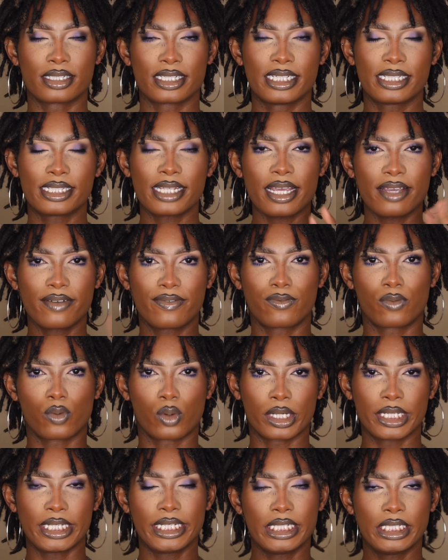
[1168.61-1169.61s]
It's like
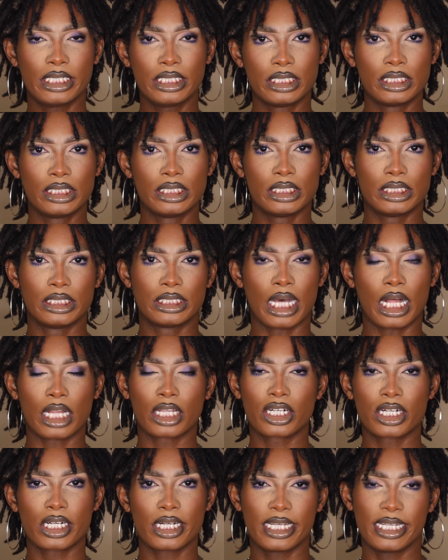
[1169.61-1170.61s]

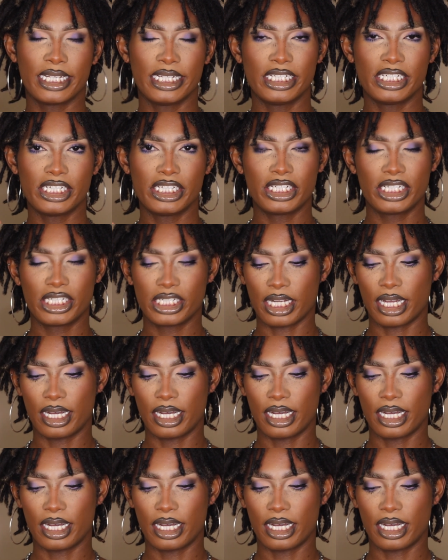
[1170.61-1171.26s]
$40-ish.